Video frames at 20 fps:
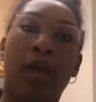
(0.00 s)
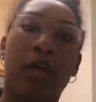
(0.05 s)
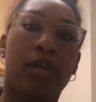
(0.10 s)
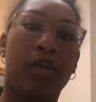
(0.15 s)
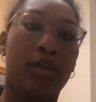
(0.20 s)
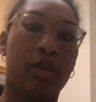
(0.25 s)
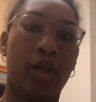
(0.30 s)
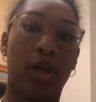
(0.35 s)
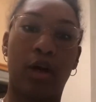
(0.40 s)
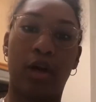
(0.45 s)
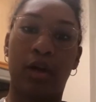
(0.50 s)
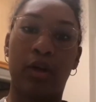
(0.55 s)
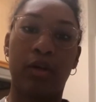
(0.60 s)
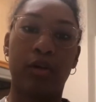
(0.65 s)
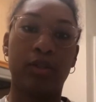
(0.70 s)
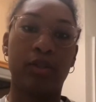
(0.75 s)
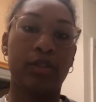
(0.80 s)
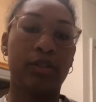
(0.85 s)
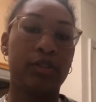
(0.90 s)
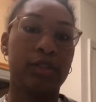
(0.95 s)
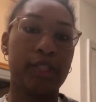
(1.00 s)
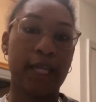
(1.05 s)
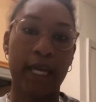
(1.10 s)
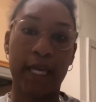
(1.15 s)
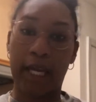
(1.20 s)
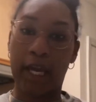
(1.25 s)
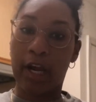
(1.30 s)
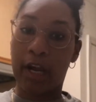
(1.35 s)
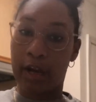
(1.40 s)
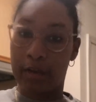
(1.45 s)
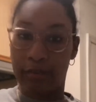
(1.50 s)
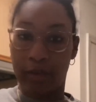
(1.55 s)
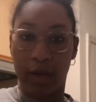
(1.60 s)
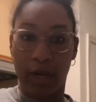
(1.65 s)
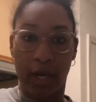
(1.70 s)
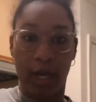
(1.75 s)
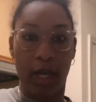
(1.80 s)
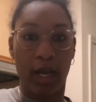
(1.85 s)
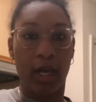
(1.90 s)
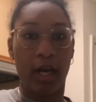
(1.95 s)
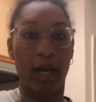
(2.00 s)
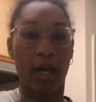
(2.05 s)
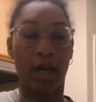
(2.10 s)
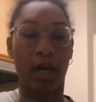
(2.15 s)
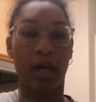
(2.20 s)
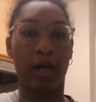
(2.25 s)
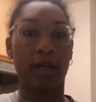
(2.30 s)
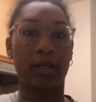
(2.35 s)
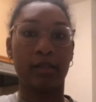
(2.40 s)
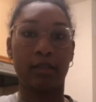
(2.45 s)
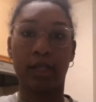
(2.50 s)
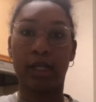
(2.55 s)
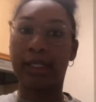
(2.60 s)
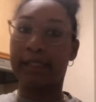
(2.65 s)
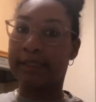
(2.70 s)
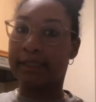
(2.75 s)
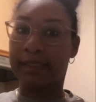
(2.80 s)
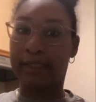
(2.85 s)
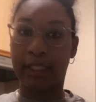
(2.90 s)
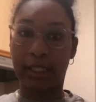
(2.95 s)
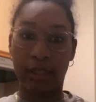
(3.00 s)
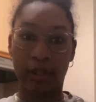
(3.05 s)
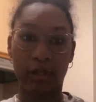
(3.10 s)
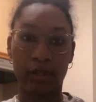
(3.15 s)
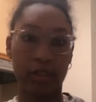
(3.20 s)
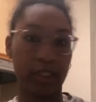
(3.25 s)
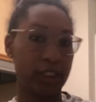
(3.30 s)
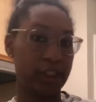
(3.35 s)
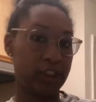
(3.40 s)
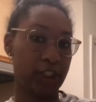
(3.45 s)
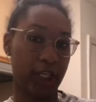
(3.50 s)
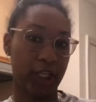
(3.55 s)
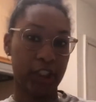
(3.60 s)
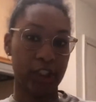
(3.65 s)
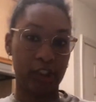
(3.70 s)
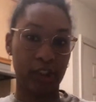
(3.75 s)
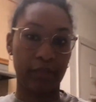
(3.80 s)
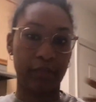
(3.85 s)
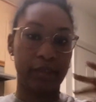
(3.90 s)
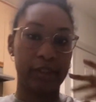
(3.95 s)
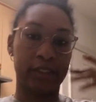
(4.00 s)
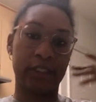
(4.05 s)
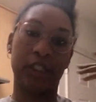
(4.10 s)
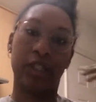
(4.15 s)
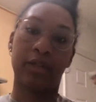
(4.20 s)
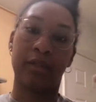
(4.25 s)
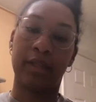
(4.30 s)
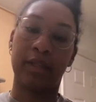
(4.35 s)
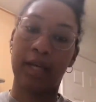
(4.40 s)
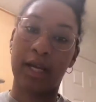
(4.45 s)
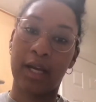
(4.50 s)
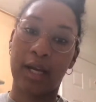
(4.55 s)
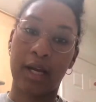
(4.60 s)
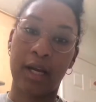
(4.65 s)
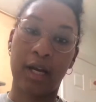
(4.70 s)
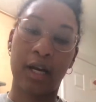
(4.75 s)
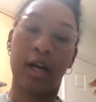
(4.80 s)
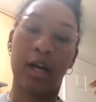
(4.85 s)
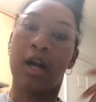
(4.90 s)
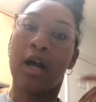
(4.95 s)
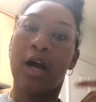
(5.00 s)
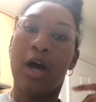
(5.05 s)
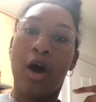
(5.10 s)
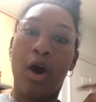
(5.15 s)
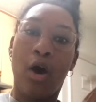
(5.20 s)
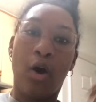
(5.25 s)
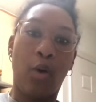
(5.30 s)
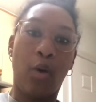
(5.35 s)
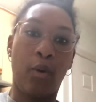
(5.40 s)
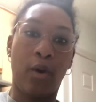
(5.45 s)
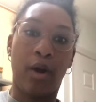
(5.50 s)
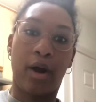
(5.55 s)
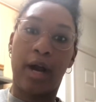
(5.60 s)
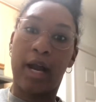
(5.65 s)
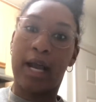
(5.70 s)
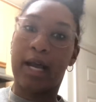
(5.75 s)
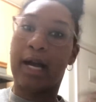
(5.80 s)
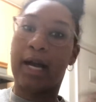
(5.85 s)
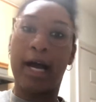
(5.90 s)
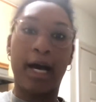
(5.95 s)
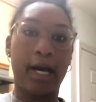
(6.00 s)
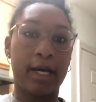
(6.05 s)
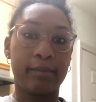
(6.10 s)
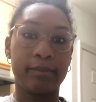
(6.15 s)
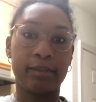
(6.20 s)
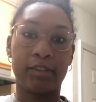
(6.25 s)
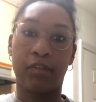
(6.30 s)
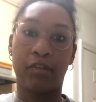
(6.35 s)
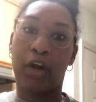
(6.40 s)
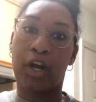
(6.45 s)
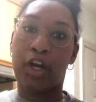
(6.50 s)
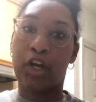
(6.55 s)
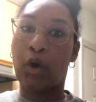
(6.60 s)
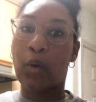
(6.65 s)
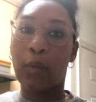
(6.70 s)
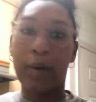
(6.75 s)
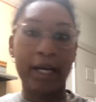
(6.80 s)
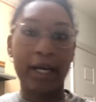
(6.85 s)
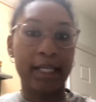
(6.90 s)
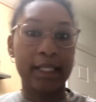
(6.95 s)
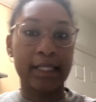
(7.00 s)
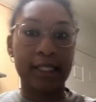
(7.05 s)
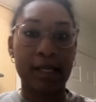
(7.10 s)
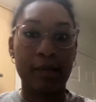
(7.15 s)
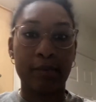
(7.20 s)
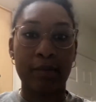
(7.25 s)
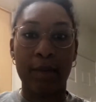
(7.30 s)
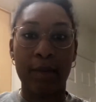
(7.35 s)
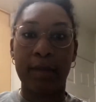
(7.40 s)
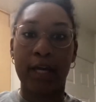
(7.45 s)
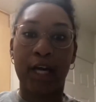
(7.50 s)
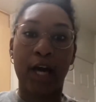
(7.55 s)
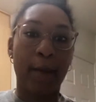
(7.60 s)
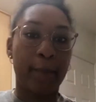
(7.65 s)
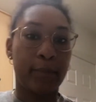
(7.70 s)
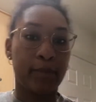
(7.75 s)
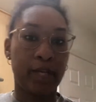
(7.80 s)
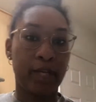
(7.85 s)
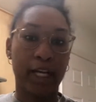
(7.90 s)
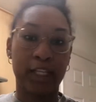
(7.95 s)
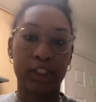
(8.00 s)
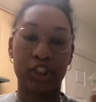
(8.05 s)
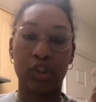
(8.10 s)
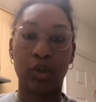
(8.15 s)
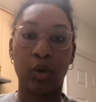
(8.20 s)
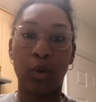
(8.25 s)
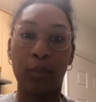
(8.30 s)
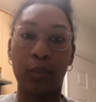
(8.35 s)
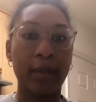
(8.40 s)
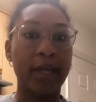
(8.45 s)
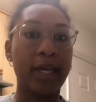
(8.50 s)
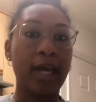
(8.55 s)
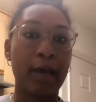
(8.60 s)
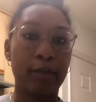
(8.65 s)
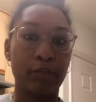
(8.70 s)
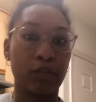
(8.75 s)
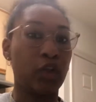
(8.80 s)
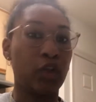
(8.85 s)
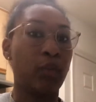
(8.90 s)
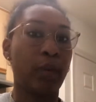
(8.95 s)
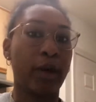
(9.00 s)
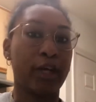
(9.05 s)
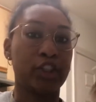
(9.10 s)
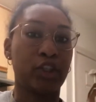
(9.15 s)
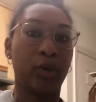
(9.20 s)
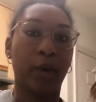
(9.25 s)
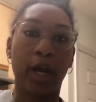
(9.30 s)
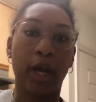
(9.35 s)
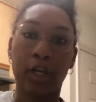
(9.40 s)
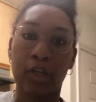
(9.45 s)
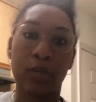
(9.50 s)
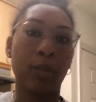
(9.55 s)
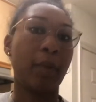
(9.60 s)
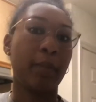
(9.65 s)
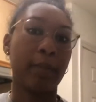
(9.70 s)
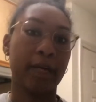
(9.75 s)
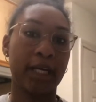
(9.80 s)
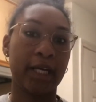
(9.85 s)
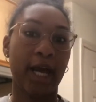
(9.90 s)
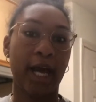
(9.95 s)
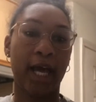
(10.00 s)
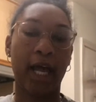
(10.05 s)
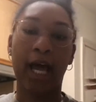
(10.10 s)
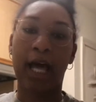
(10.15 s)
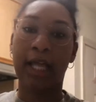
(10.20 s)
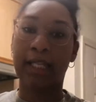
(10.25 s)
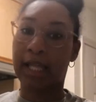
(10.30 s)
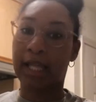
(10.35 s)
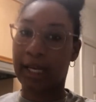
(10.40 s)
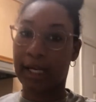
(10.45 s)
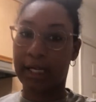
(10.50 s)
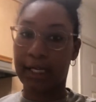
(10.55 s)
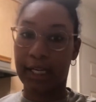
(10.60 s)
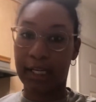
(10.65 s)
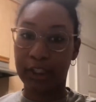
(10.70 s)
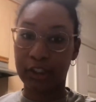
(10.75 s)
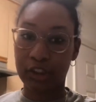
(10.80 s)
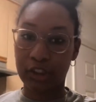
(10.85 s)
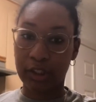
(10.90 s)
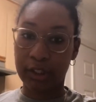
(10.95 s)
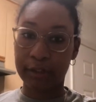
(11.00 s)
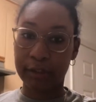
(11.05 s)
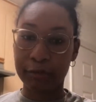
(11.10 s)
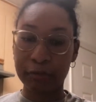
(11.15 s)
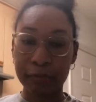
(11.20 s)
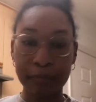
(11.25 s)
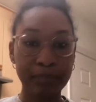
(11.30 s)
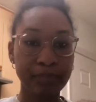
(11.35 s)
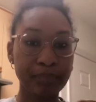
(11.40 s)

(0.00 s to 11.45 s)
you know, you take care of your hair, it's still, the dandruff is still there, or it comes very quickly, maybe a couple days to a week after you wash your hair, you already got a lot of dandruff.